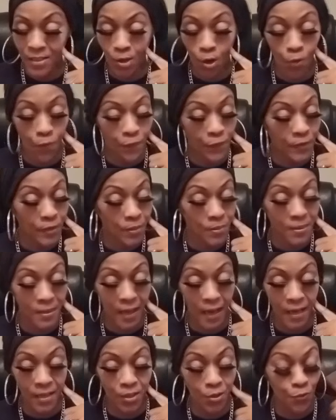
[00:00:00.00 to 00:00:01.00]
don't feel
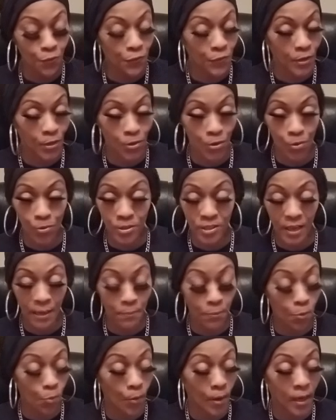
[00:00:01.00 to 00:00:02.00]
like you feel no
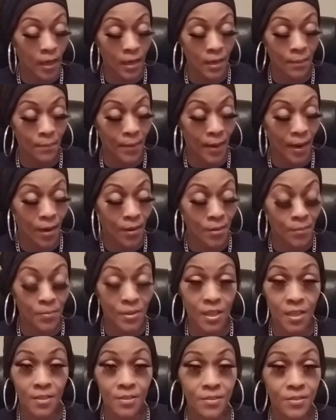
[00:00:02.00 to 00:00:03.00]
type of way about it
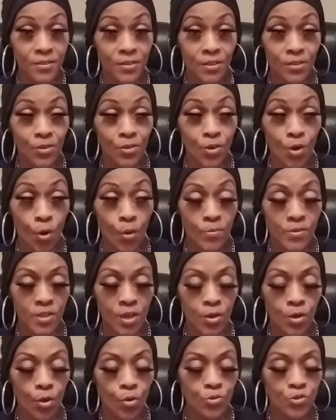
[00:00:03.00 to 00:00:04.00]
because you know it was
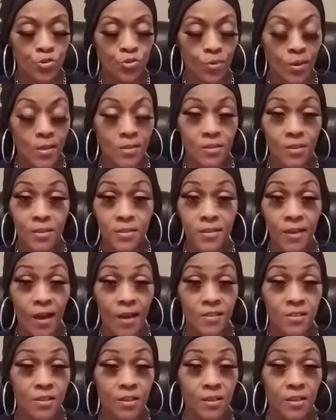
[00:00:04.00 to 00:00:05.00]
a no strings
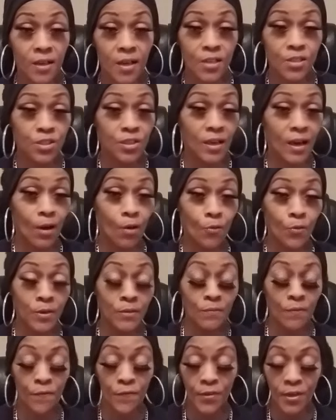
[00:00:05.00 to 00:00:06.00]
attached connection. I don't
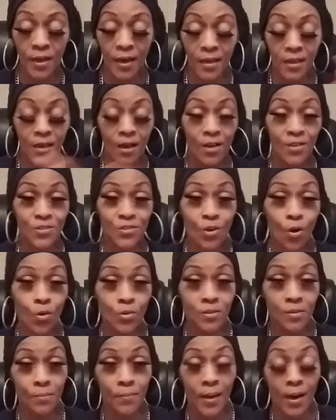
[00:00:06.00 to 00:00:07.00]
even feel like y'all
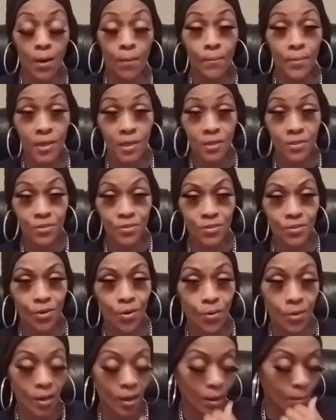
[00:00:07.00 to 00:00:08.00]
talked about much.
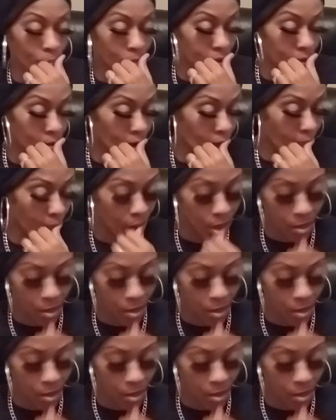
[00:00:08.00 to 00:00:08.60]
Okay, period.